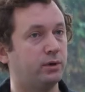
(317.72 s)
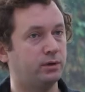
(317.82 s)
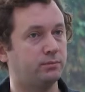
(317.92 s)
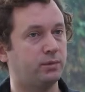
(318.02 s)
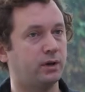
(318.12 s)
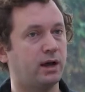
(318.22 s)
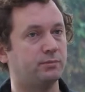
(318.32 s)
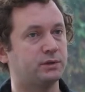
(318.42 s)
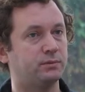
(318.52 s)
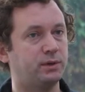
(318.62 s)
point
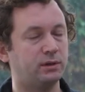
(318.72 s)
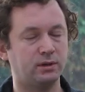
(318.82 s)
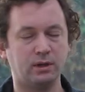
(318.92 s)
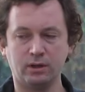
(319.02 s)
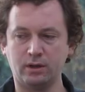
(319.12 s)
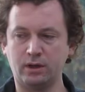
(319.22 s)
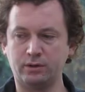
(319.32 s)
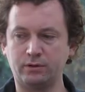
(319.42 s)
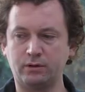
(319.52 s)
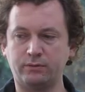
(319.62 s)
perhaps had been
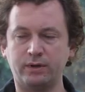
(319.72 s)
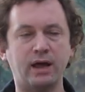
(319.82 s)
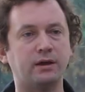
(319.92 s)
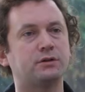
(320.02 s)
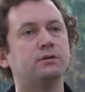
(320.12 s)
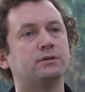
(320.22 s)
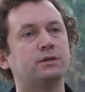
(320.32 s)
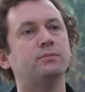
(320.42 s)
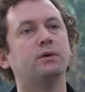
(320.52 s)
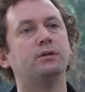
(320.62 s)
a sort of a national
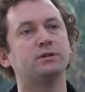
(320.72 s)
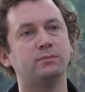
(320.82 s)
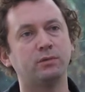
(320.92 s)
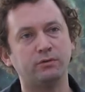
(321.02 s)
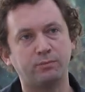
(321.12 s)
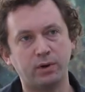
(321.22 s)
symbol, a symbol of